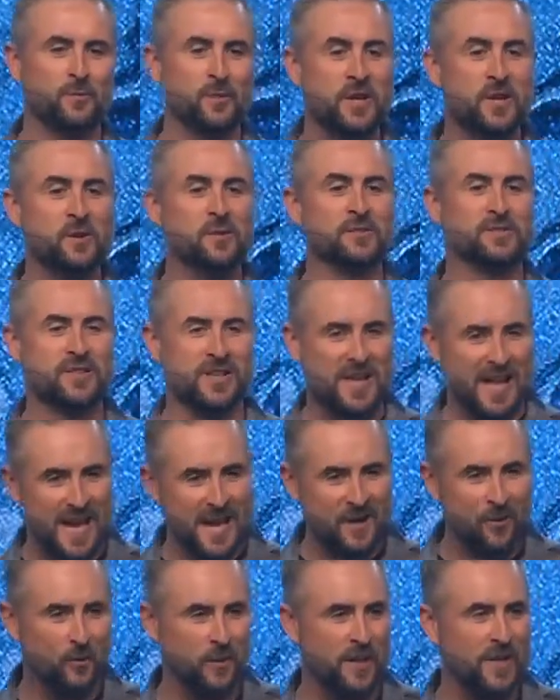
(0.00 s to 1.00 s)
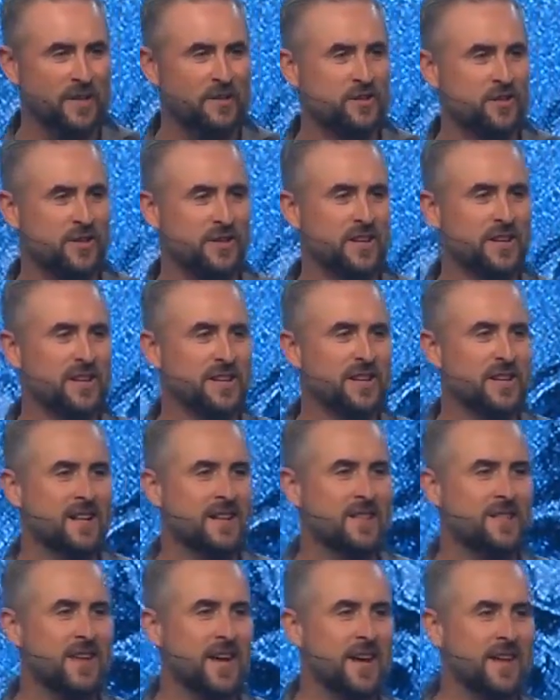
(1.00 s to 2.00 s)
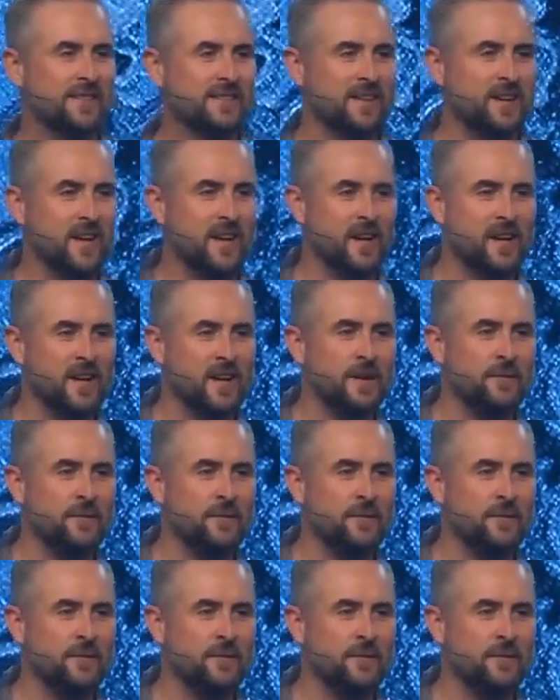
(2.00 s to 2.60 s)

We use language that